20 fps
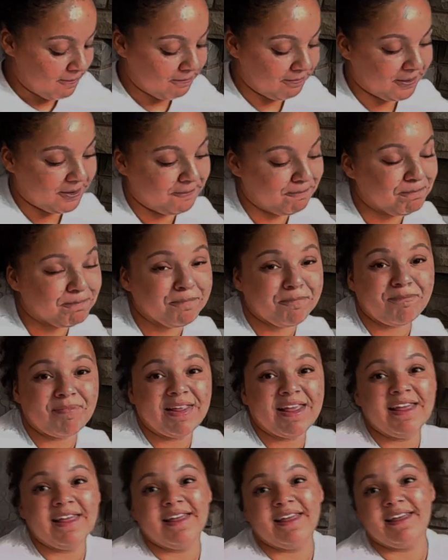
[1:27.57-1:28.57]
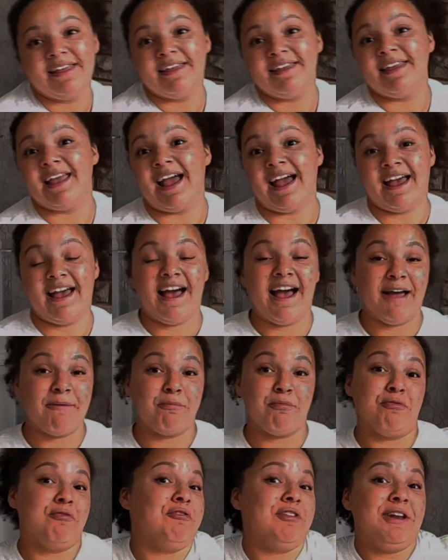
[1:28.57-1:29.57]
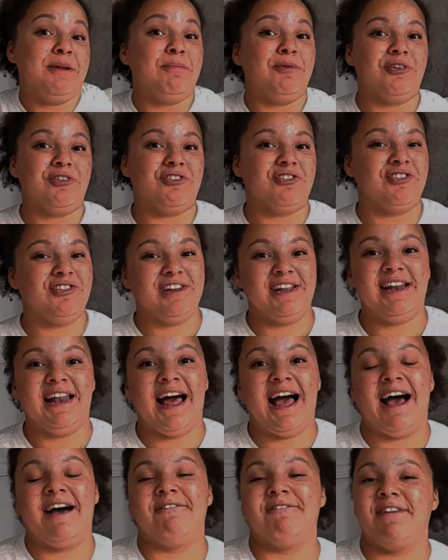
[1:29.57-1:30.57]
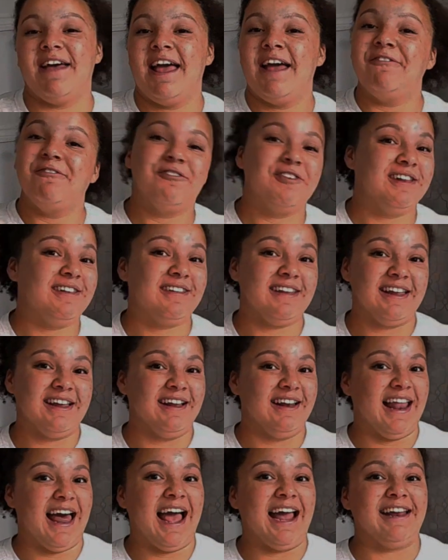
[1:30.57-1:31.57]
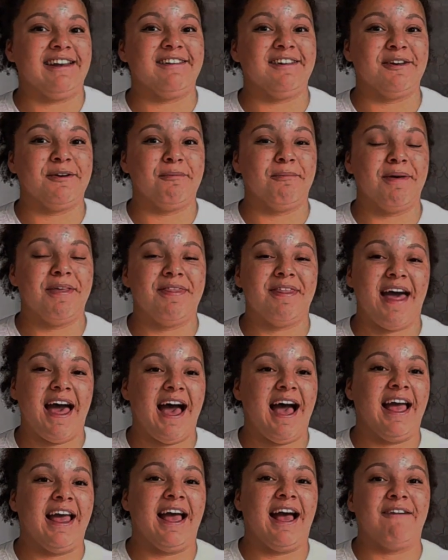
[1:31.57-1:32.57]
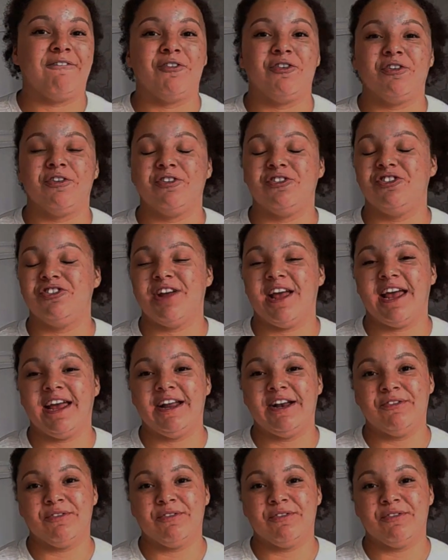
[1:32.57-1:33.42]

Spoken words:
But yeah, I pretty much still have every single item that I have crocheted,